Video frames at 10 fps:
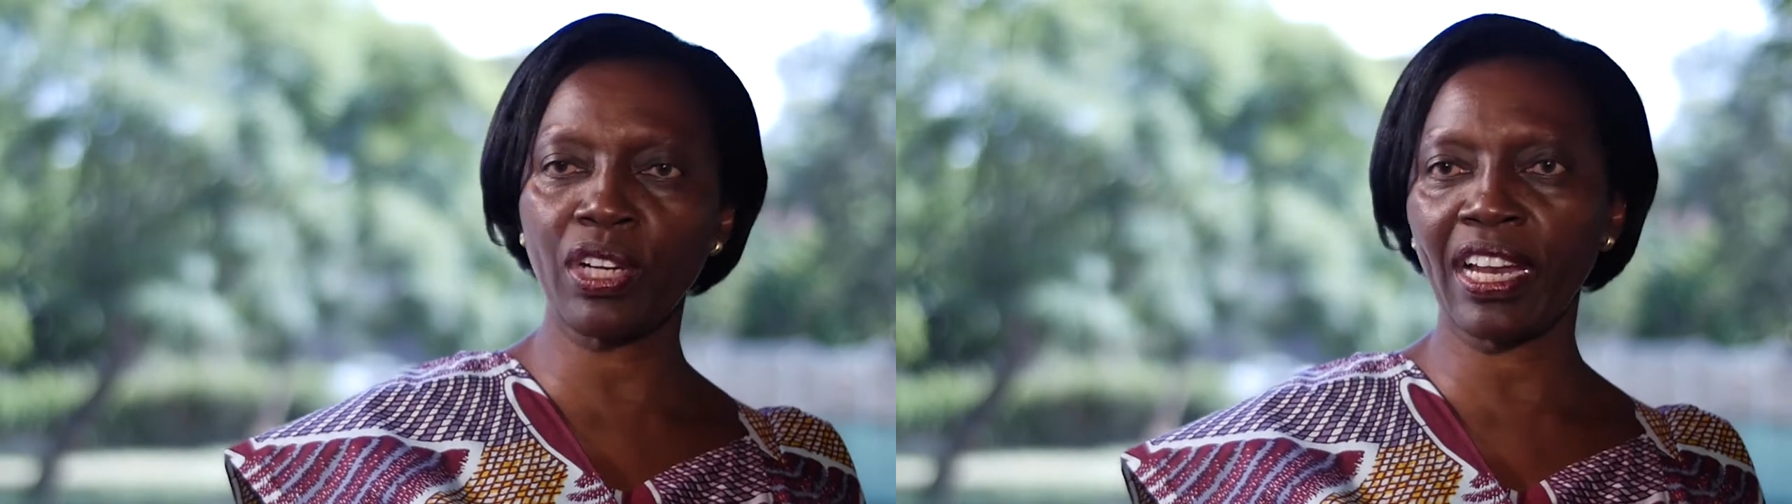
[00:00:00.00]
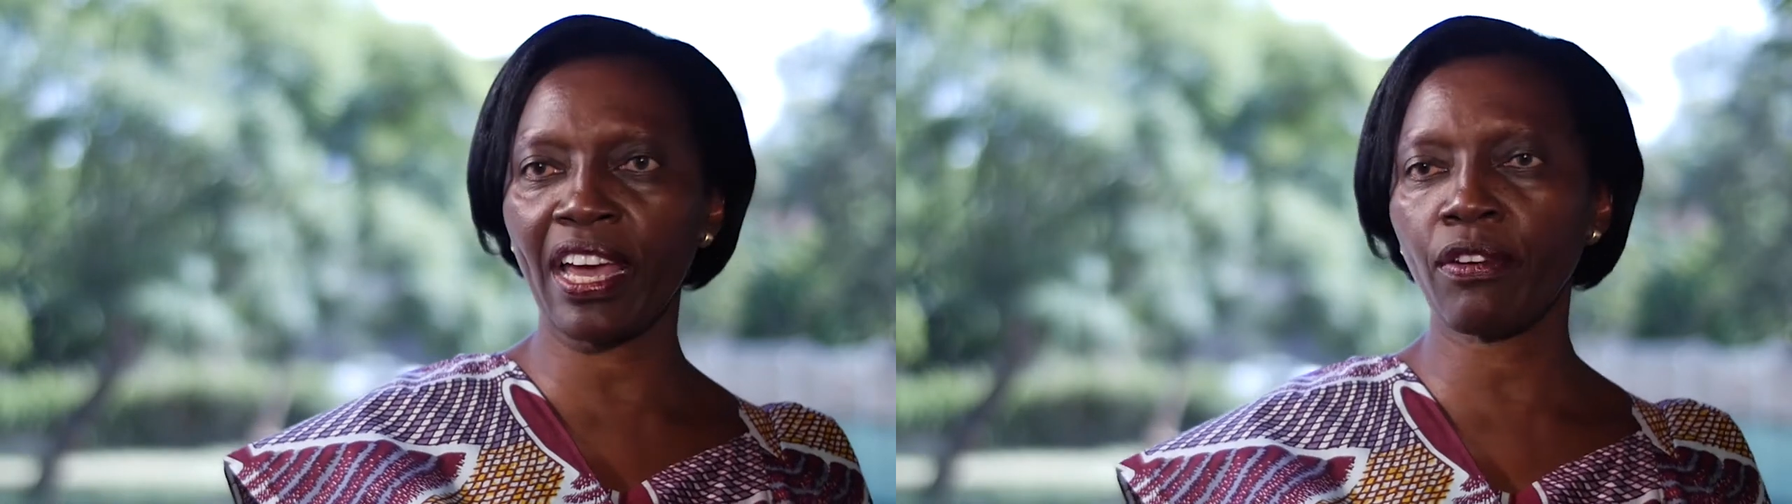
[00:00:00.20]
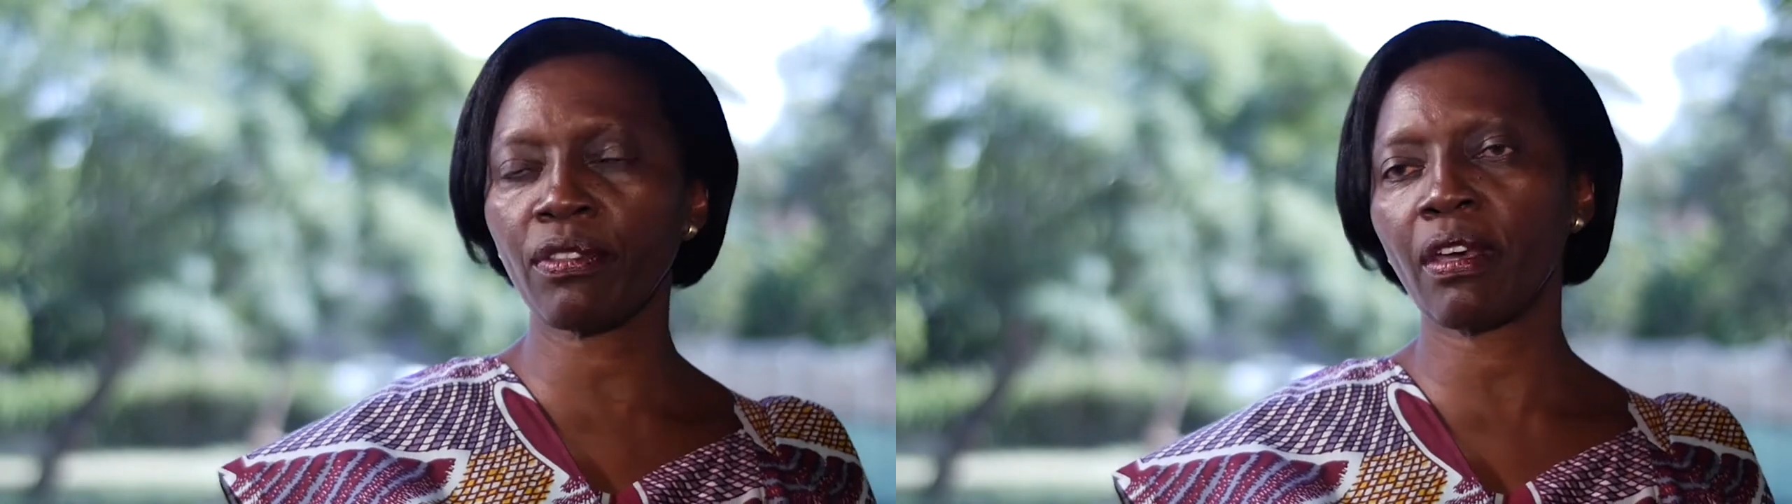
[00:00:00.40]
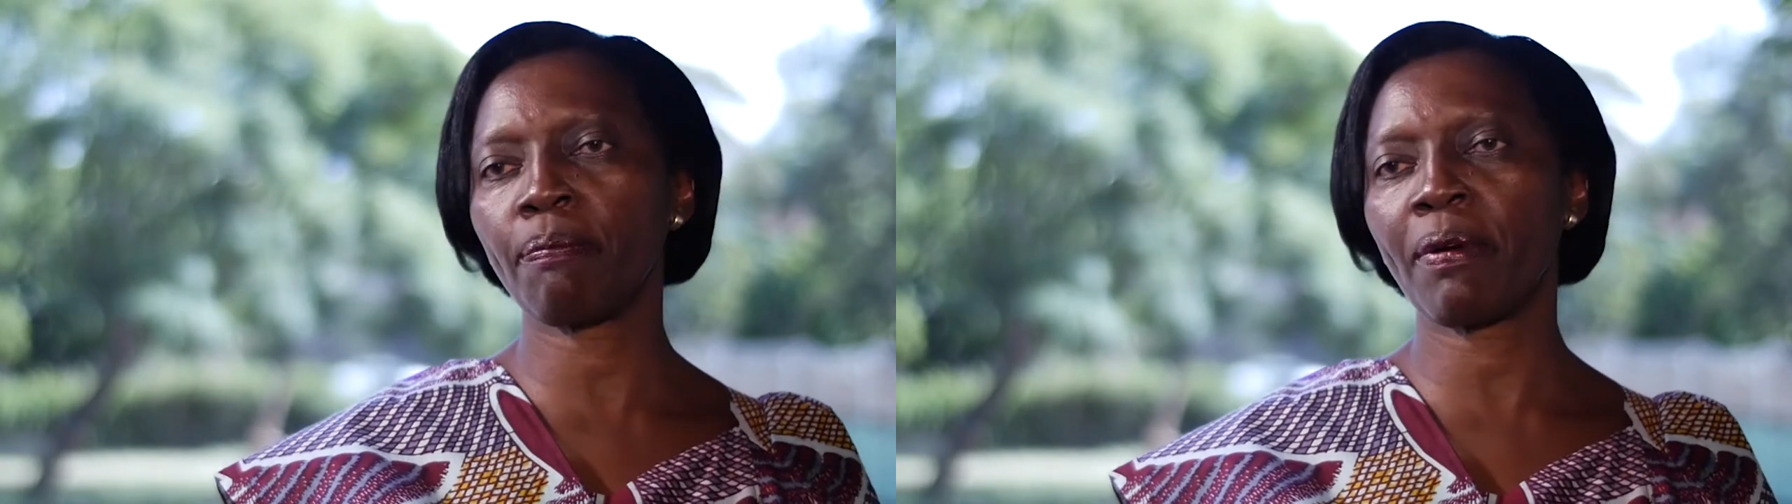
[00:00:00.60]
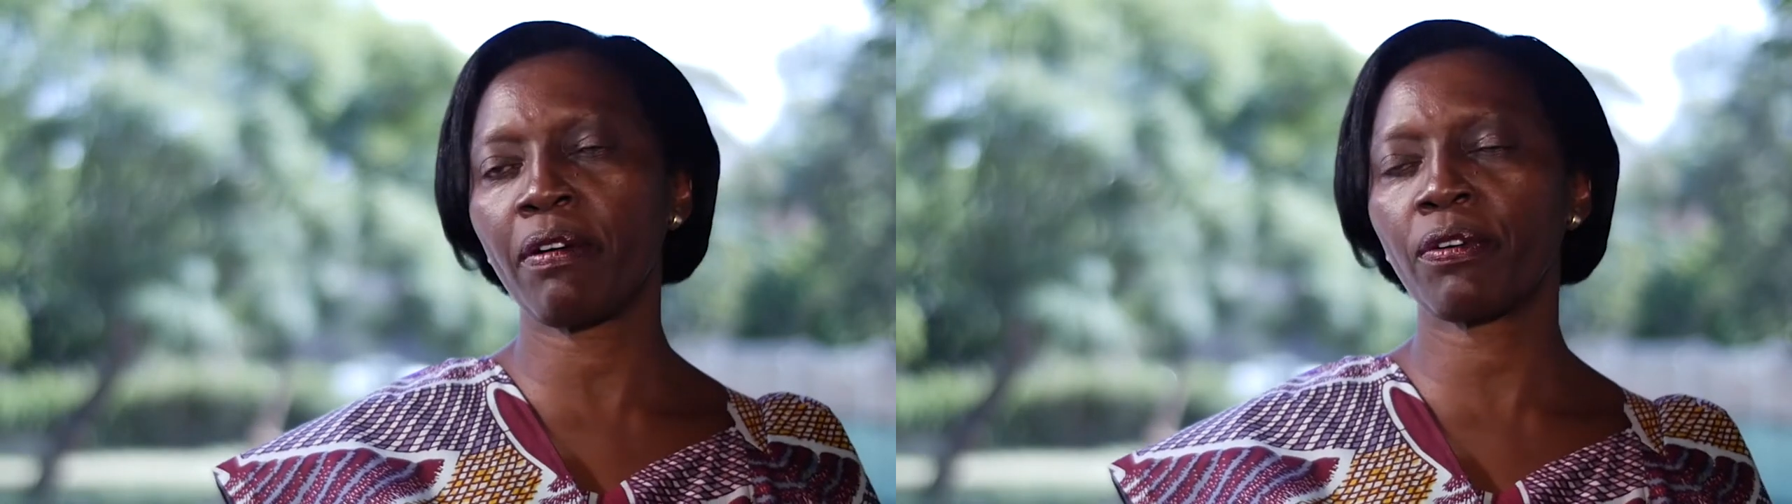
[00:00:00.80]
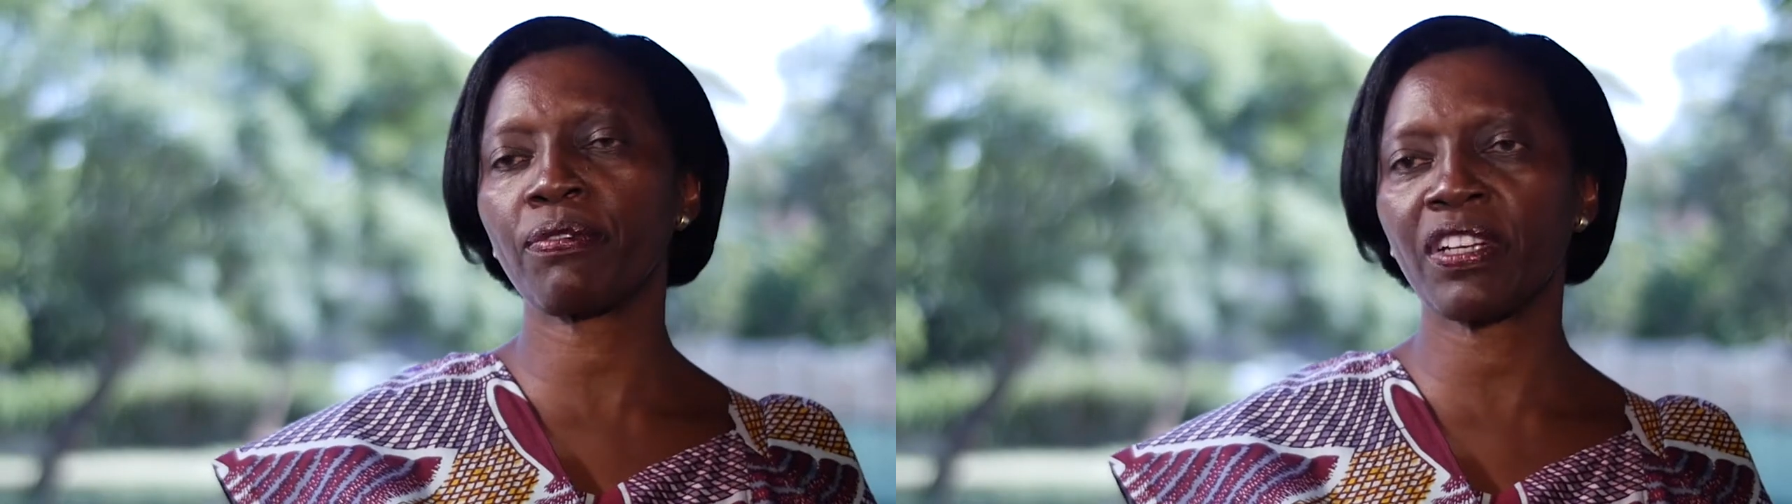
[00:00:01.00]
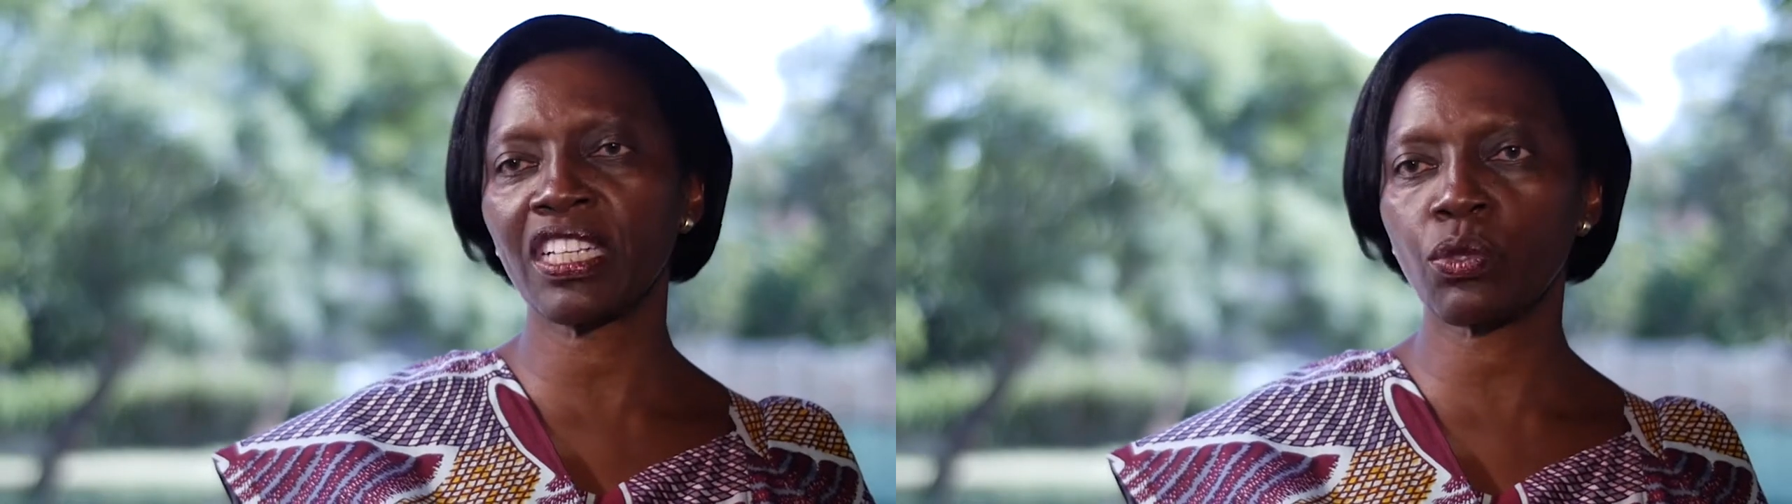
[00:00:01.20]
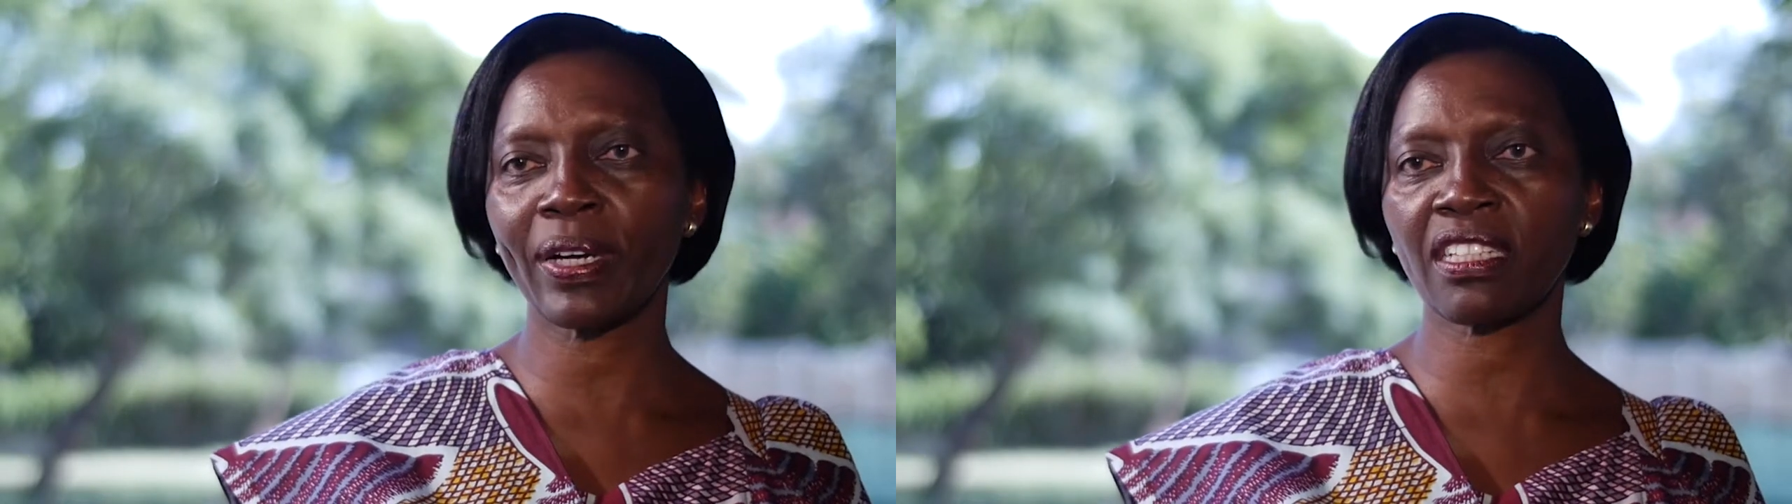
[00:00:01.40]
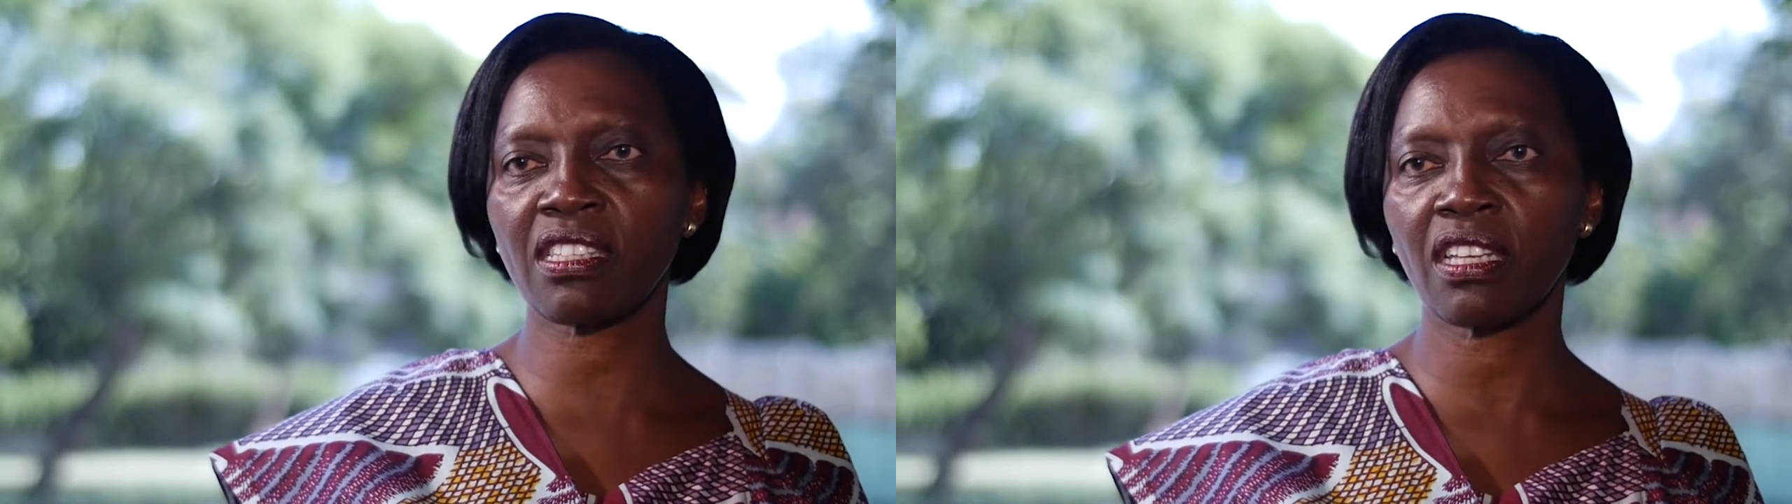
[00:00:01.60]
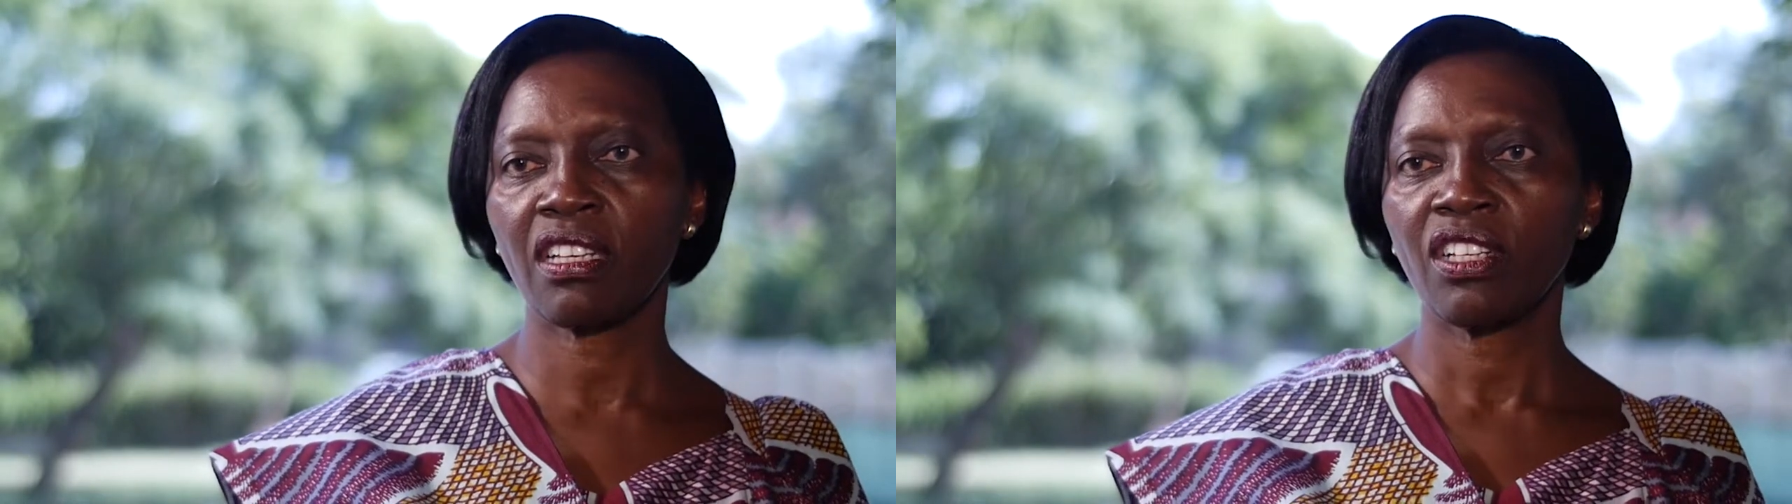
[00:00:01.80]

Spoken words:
rely on their power of networks